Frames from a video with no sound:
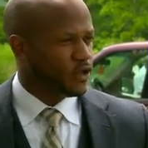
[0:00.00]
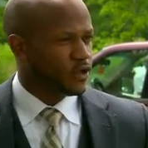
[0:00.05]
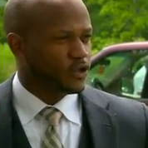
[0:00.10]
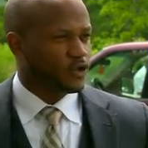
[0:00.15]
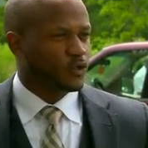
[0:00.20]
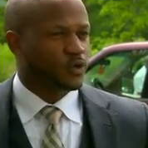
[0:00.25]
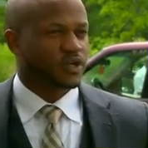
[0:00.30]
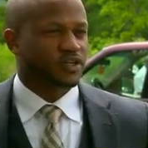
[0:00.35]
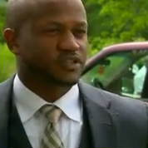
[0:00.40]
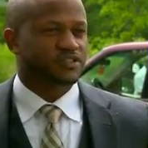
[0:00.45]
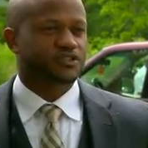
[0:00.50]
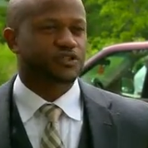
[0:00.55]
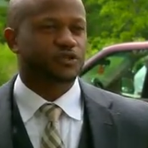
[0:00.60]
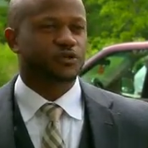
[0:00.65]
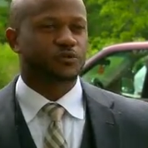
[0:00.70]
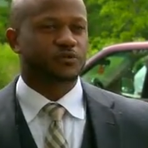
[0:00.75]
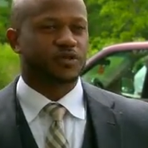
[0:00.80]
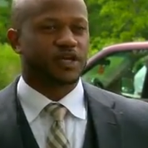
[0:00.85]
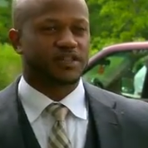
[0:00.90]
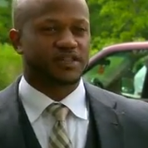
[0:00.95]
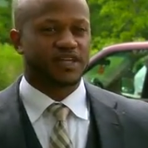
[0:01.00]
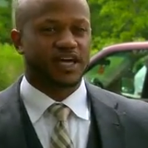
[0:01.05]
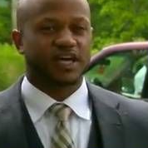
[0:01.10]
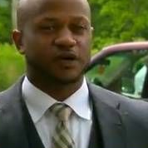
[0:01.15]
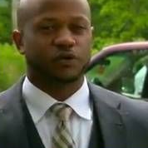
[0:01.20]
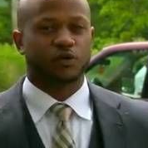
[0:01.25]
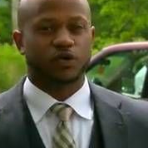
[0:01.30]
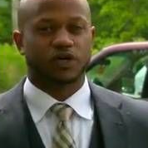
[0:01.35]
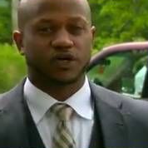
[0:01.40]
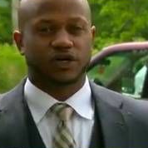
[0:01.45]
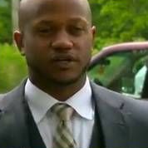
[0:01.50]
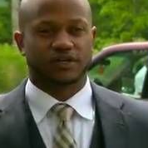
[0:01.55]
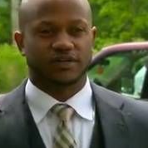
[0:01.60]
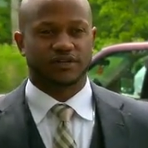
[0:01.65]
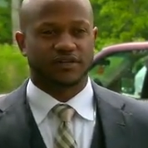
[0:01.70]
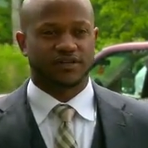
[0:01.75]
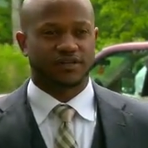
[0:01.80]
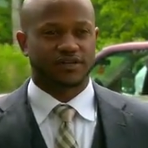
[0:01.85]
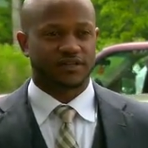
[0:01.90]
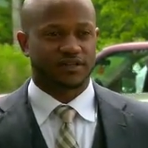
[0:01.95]
you would assume that they would
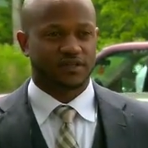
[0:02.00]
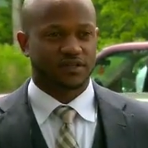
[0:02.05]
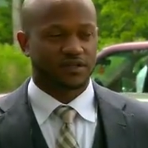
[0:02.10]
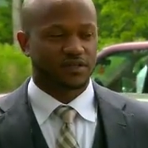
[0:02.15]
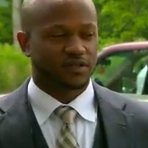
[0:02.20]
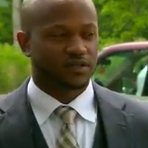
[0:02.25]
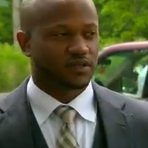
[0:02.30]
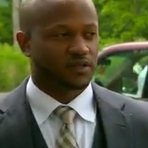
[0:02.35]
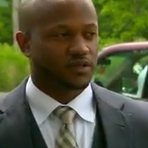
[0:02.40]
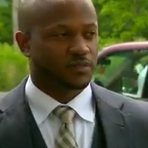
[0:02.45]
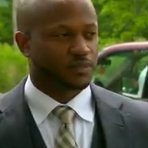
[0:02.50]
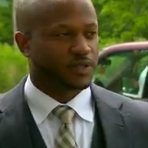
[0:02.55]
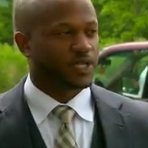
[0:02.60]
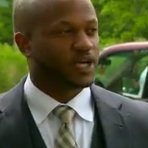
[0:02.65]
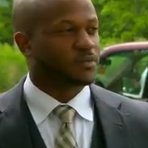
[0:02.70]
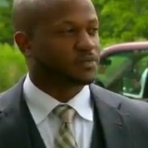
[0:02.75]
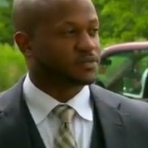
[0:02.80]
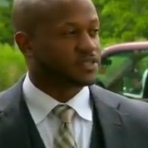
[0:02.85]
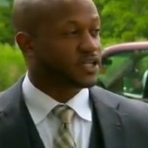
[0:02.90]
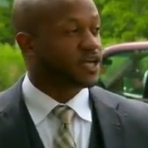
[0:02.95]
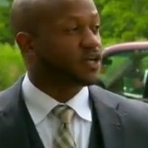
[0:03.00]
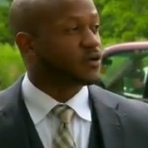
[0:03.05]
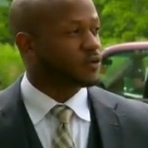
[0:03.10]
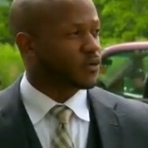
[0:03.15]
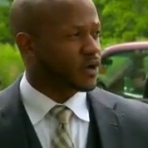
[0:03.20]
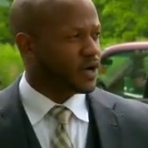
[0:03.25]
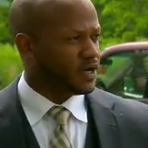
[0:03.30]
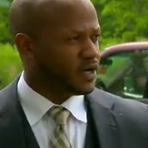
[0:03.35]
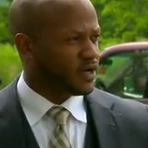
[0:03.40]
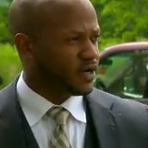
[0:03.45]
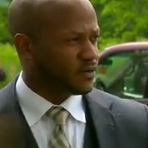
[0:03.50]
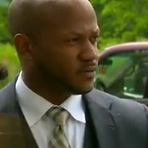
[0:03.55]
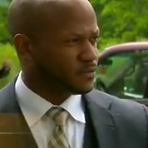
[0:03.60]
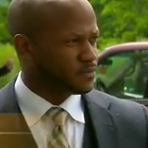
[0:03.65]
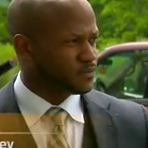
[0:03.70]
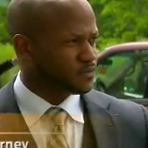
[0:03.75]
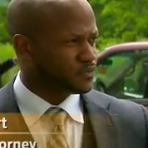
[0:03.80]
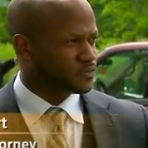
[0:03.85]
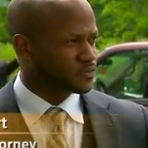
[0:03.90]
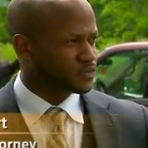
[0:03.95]
be upset right now.
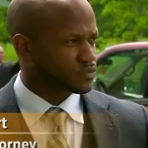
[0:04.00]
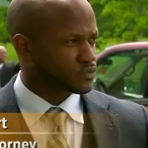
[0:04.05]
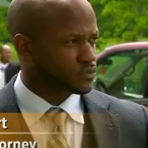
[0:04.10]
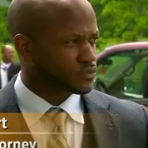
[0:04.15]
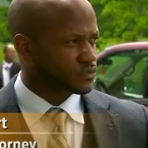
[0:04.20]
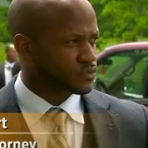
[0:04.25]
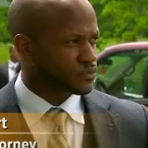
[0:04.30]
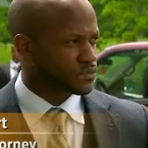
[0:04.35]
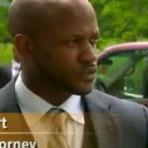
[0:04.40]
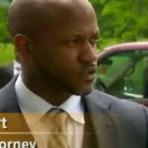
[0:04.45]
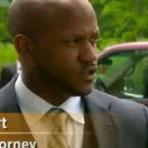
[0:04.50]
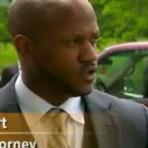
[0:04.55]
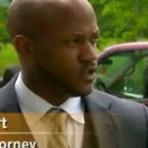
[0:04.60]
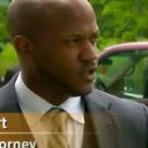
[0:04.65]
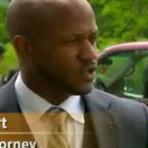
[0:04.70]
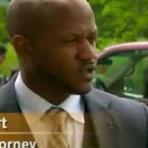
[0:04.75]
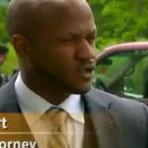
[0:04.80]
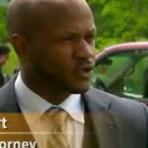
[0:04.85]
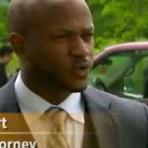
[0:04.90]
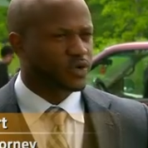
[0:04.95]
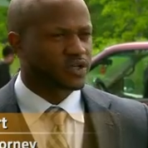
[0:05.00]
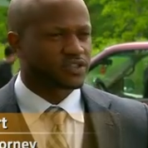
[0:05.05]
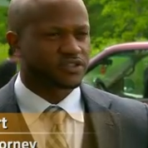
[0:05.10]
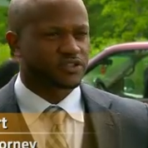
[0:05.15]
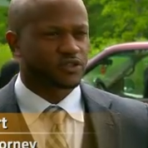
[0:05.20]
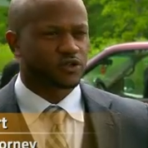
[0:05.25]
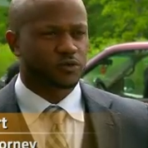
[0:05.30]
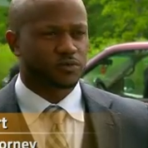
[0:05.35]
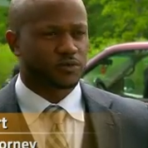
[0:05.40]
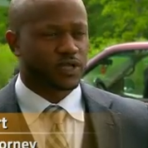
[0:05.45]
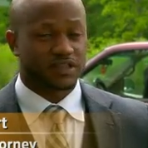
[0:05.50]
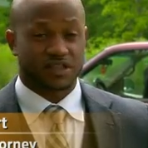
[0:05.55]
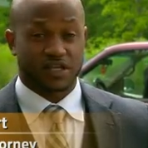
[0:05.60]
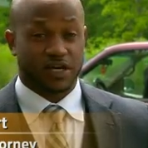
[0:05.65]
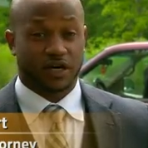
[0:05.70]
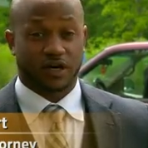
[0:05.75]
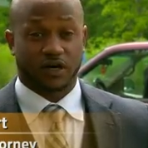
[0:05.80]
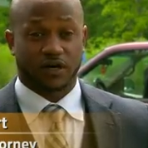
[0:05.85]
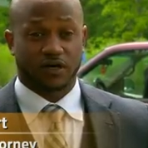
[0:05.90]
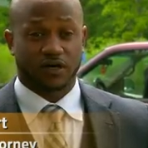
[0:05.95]
You would assume that
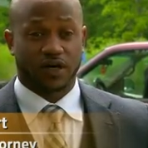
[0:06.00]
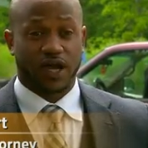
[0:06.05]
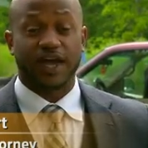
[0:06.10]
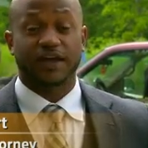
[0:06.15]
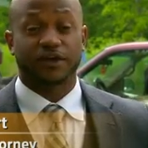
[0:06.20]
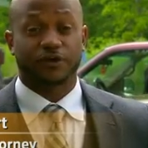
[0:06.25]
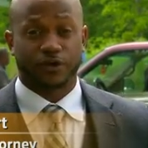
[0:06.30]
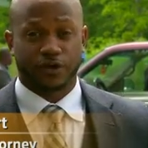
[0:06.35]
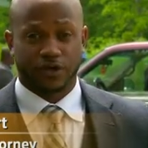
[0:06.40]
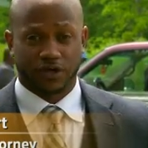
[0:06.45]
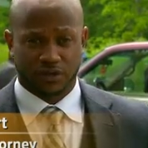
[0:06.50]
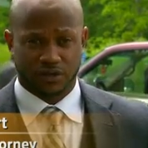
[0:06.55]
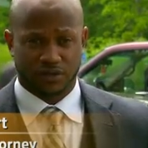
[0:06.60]
they're angry.